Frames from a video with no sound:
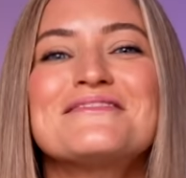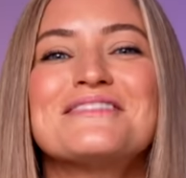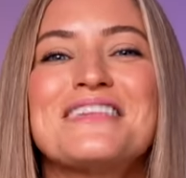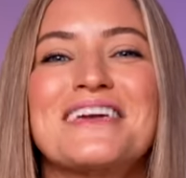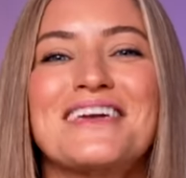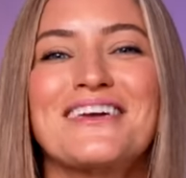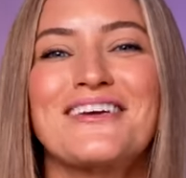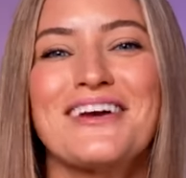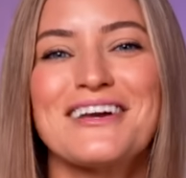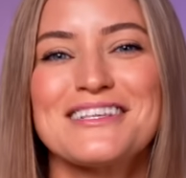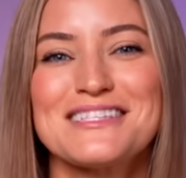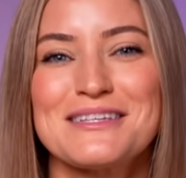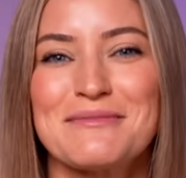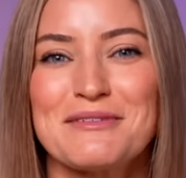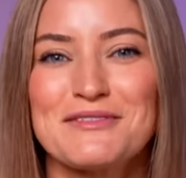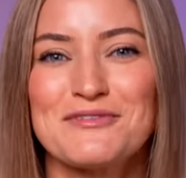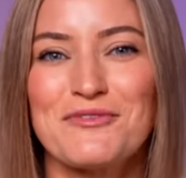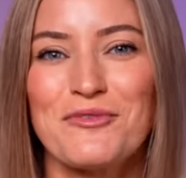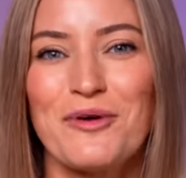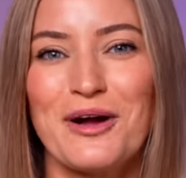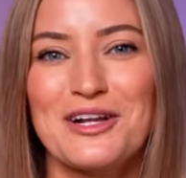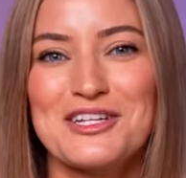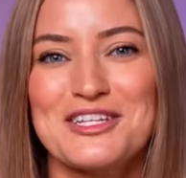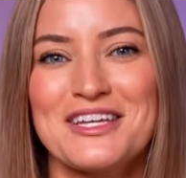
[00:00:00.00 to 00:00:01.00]
Well, thank you guys so much
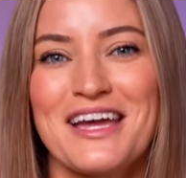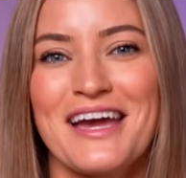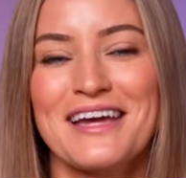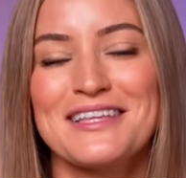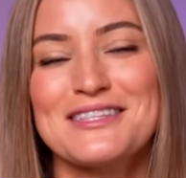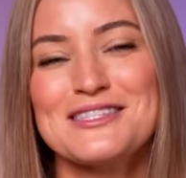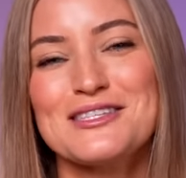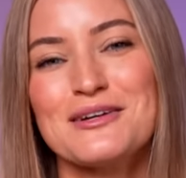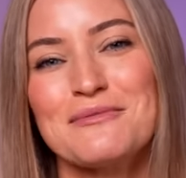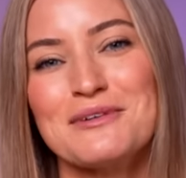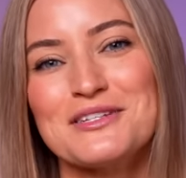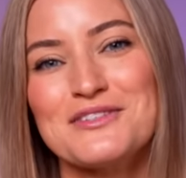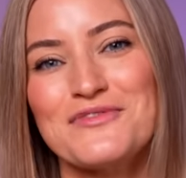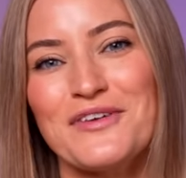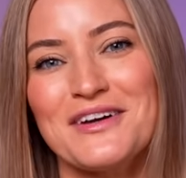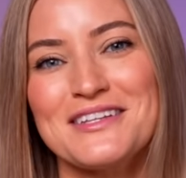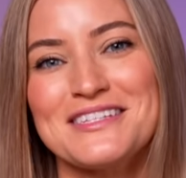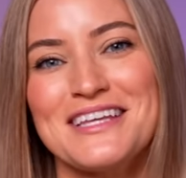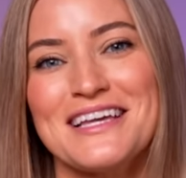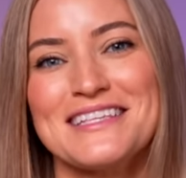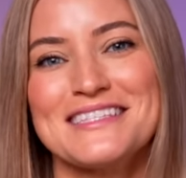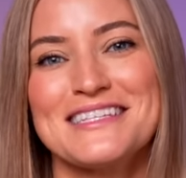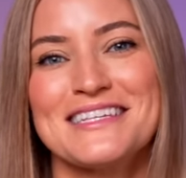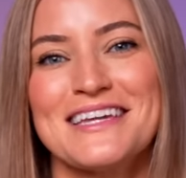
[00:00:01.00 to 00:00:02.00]
for watching. I had so much
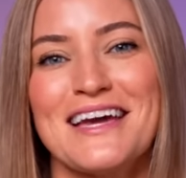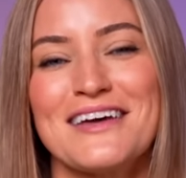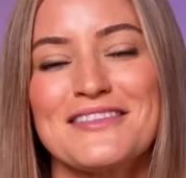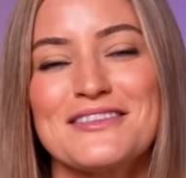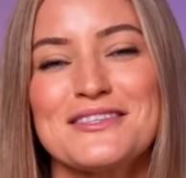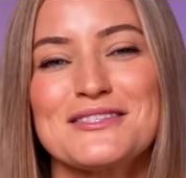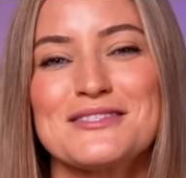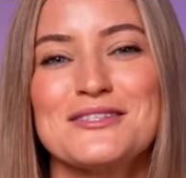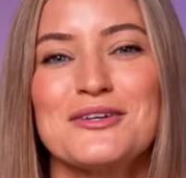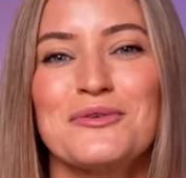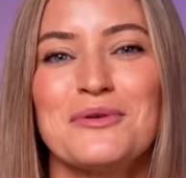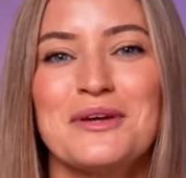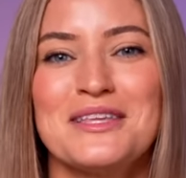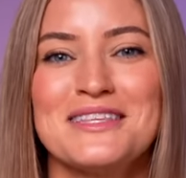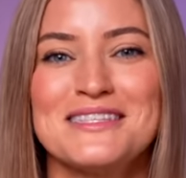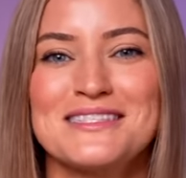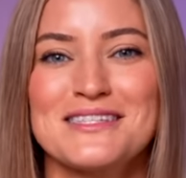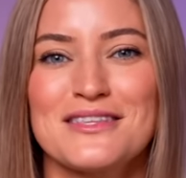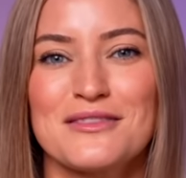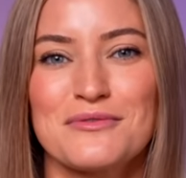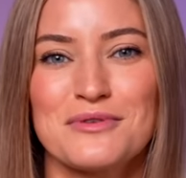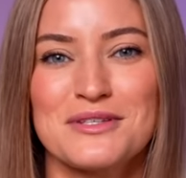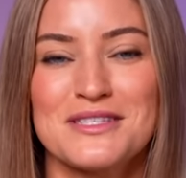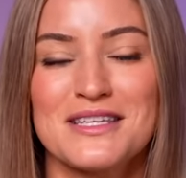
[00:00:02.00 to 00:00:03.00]
fun testing out this new
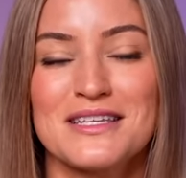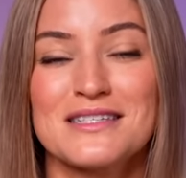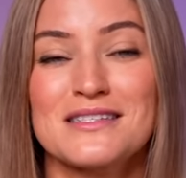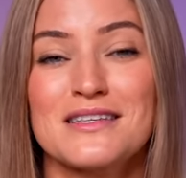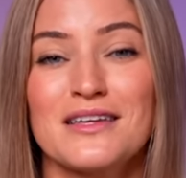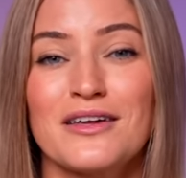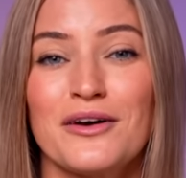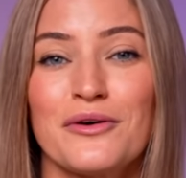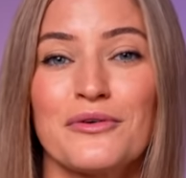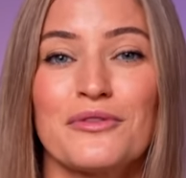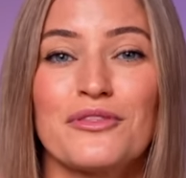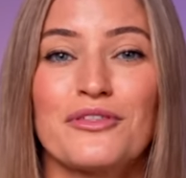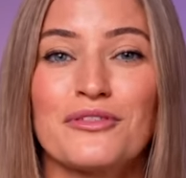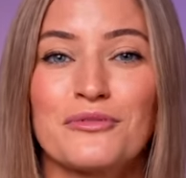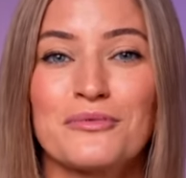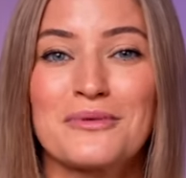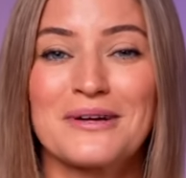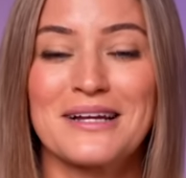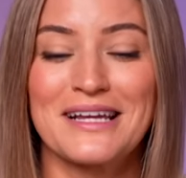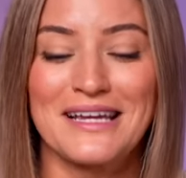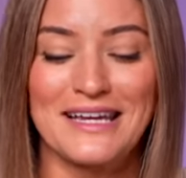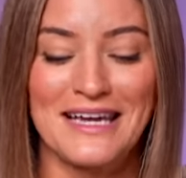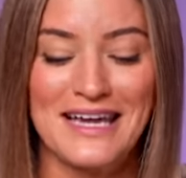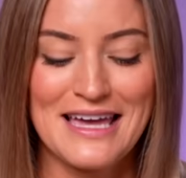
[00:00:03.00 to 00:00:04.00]
Insta360 Go
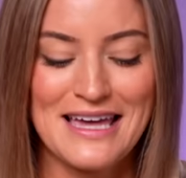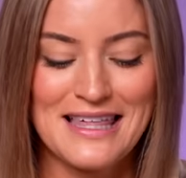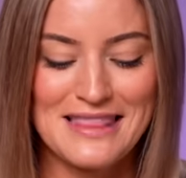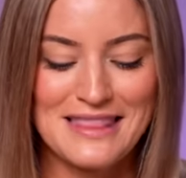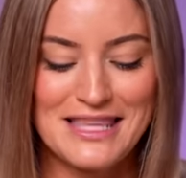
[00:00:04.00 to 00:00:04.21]
3.